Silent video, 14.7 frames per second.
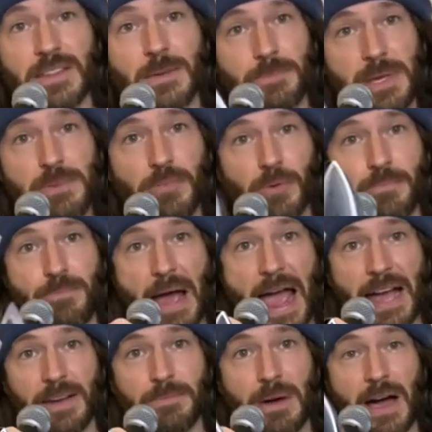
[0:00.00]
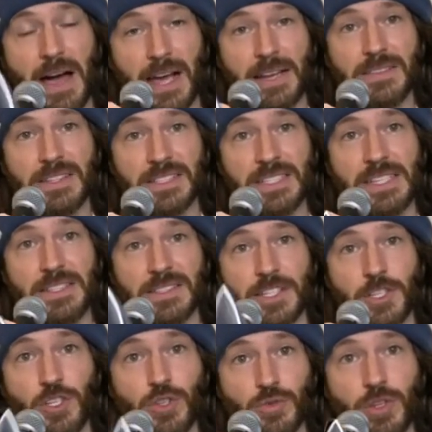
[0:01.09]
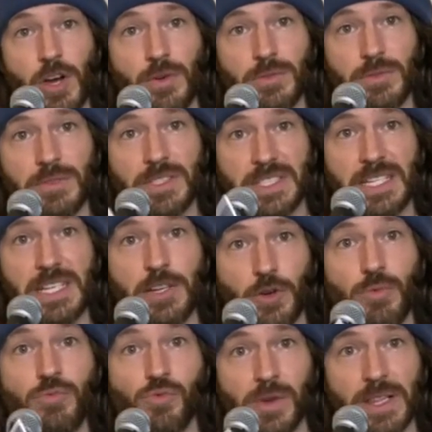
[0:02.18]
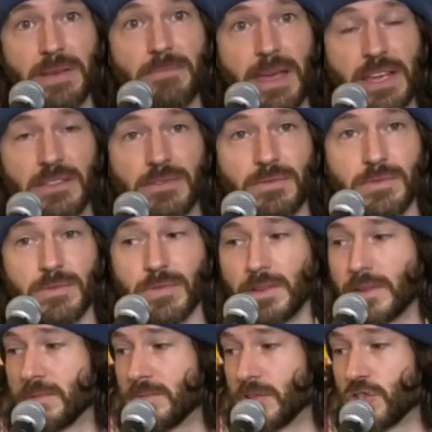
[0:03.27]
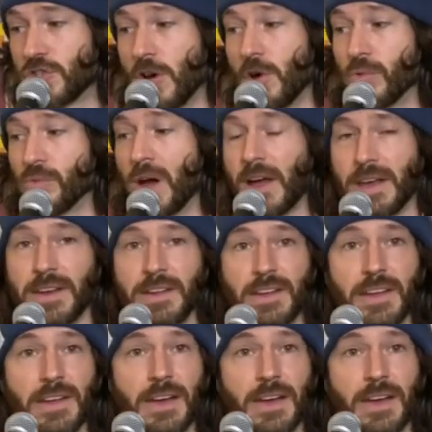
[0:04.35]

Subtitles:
the people back behind the scenes that you don't see who really make the show run.